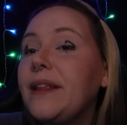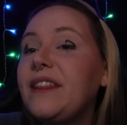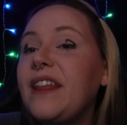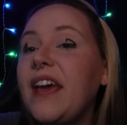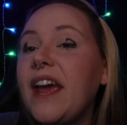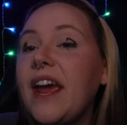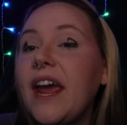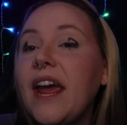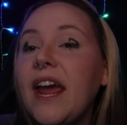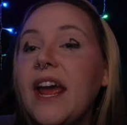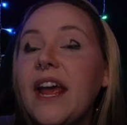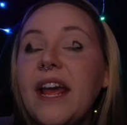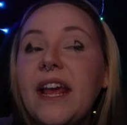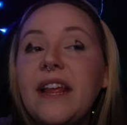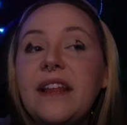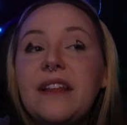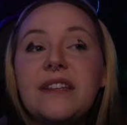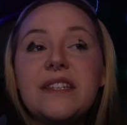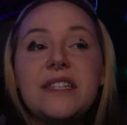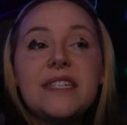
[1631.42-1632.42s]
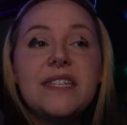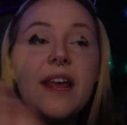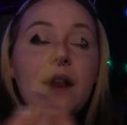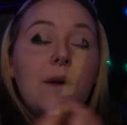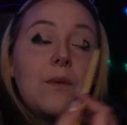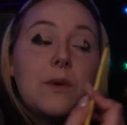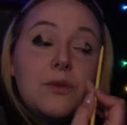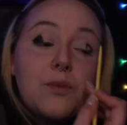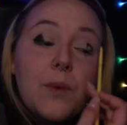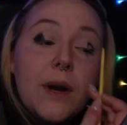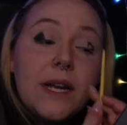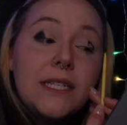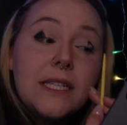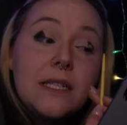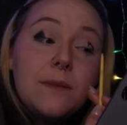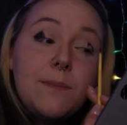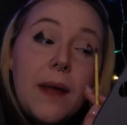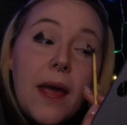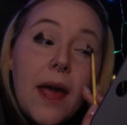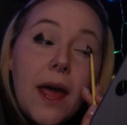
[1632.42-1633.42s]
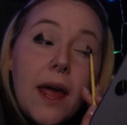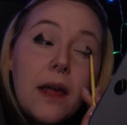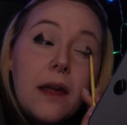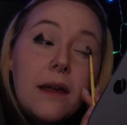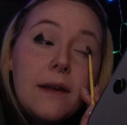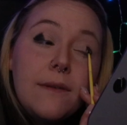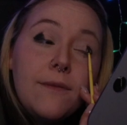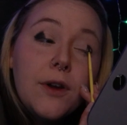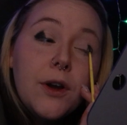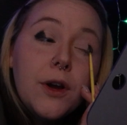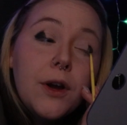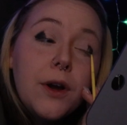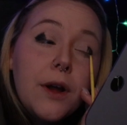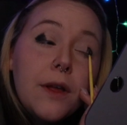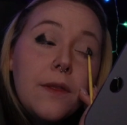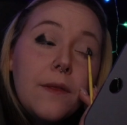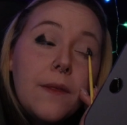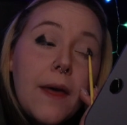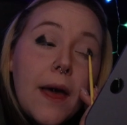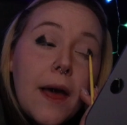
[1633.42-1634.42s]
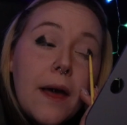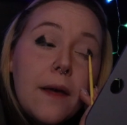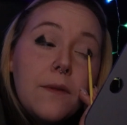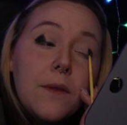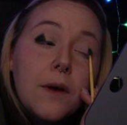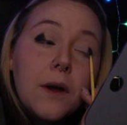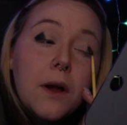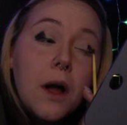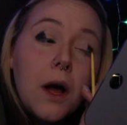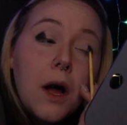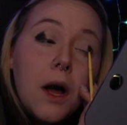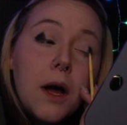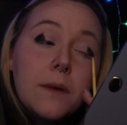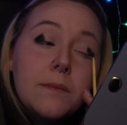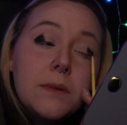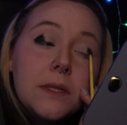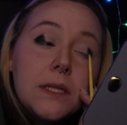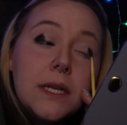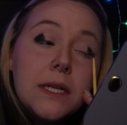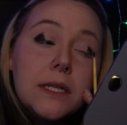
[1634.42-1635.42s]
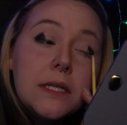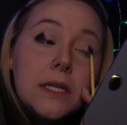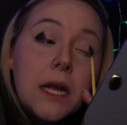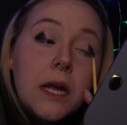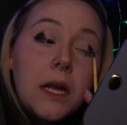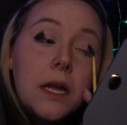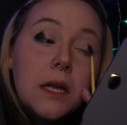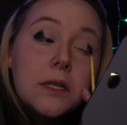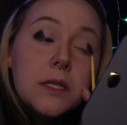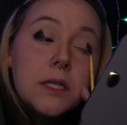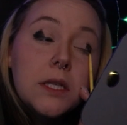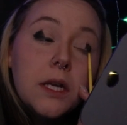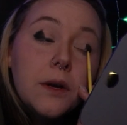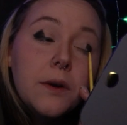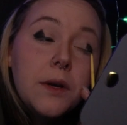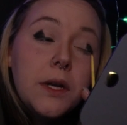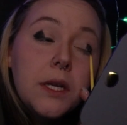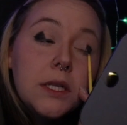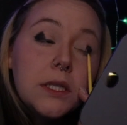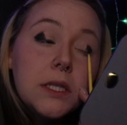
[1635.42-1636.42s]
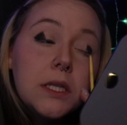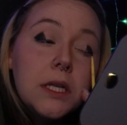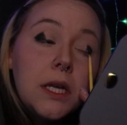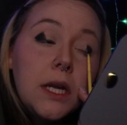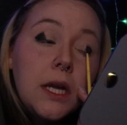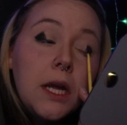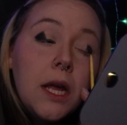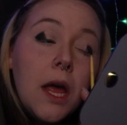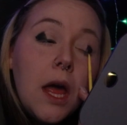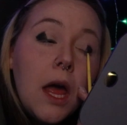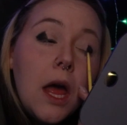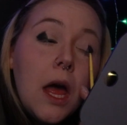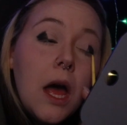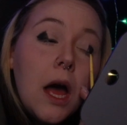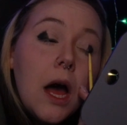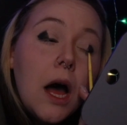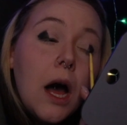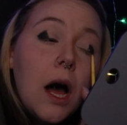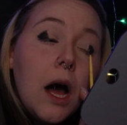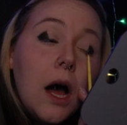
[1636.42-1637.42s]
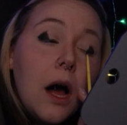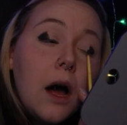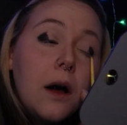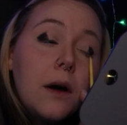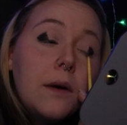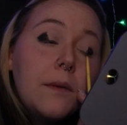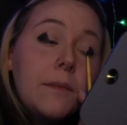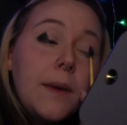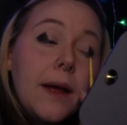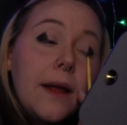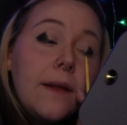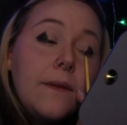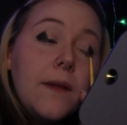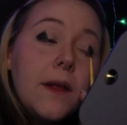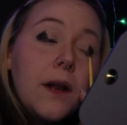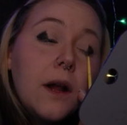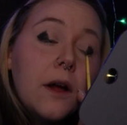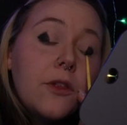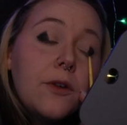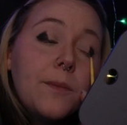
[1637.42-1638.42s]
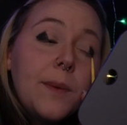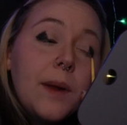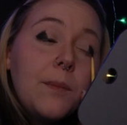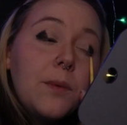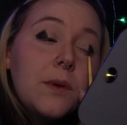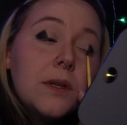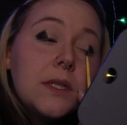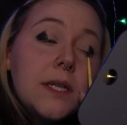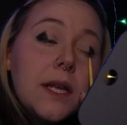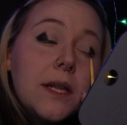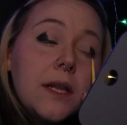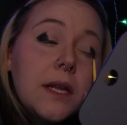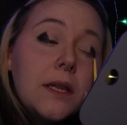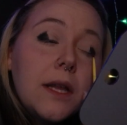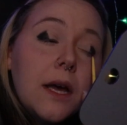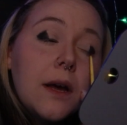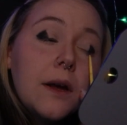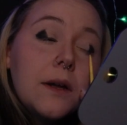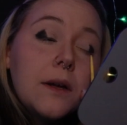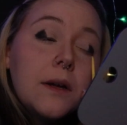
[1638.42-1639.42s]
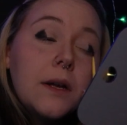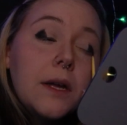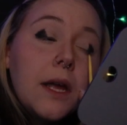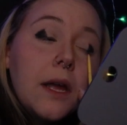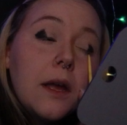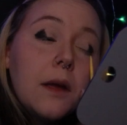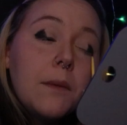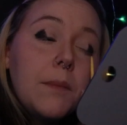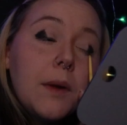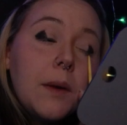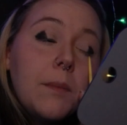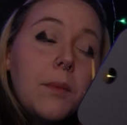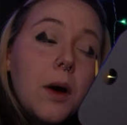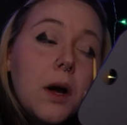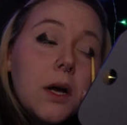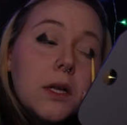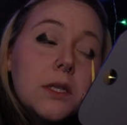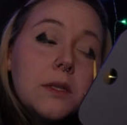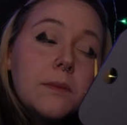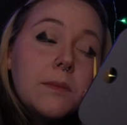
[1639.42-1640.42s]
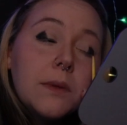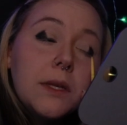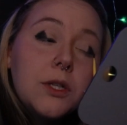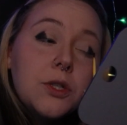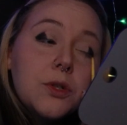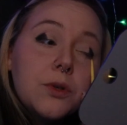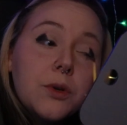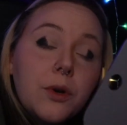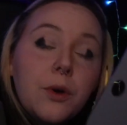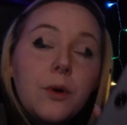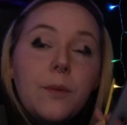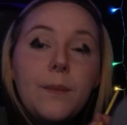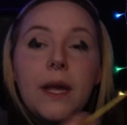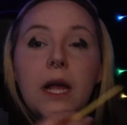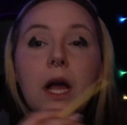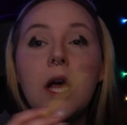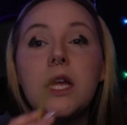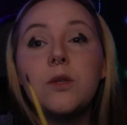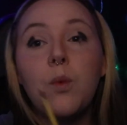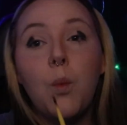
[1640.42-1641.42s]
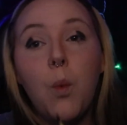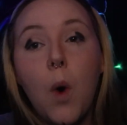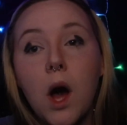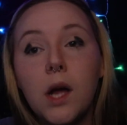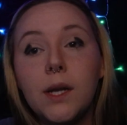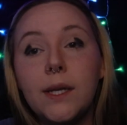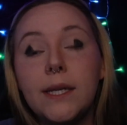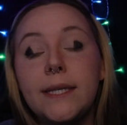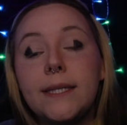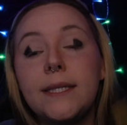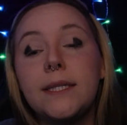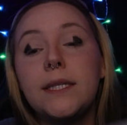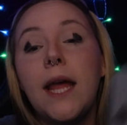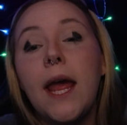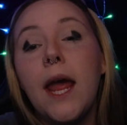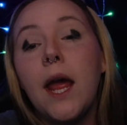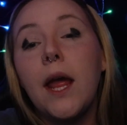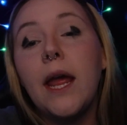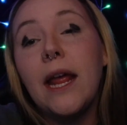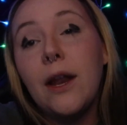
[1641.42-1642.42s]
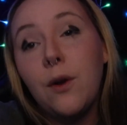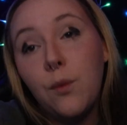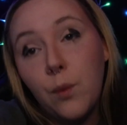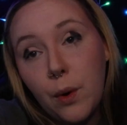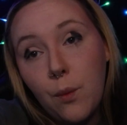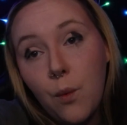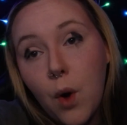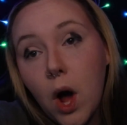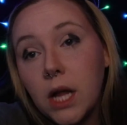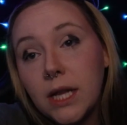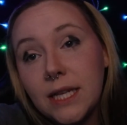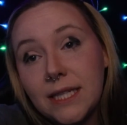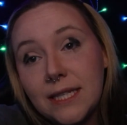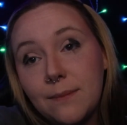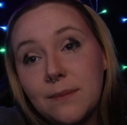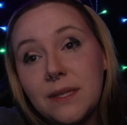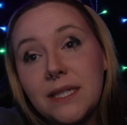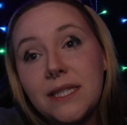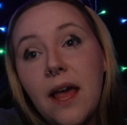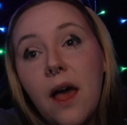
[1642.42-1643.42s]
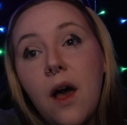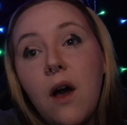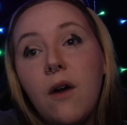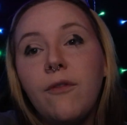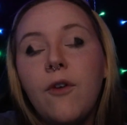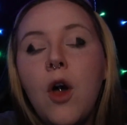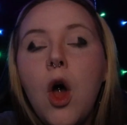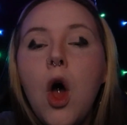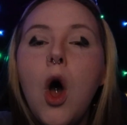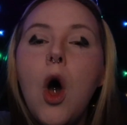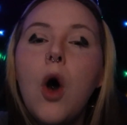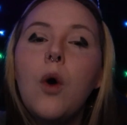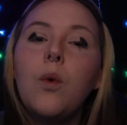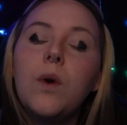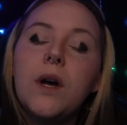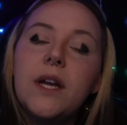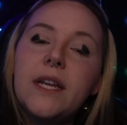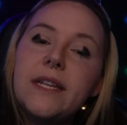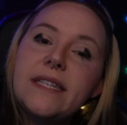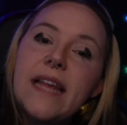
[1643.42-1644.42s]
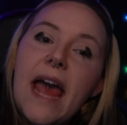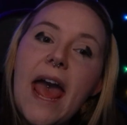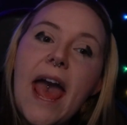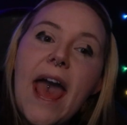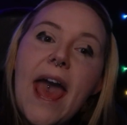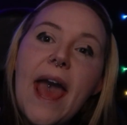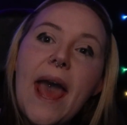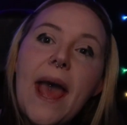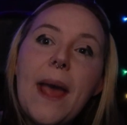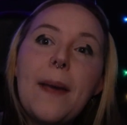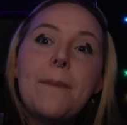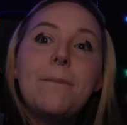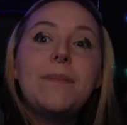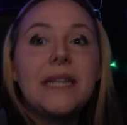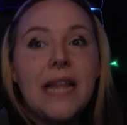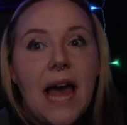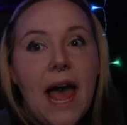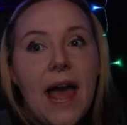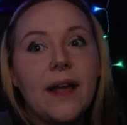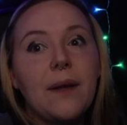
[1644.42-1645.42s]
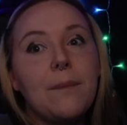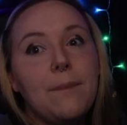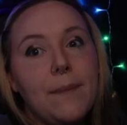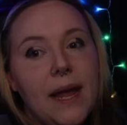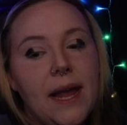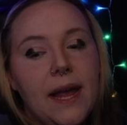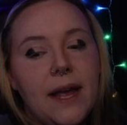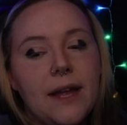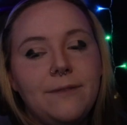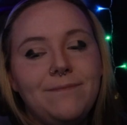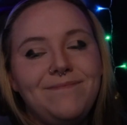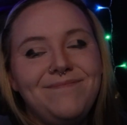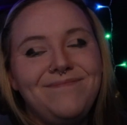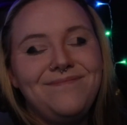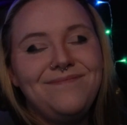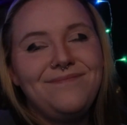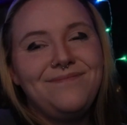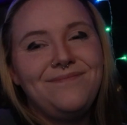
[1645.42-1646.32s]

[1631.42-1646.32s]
They said it was racist behavior, that the cops didn't take it seriously. And then other people said that can't be possibly true because Henry Wallace himself was a black man.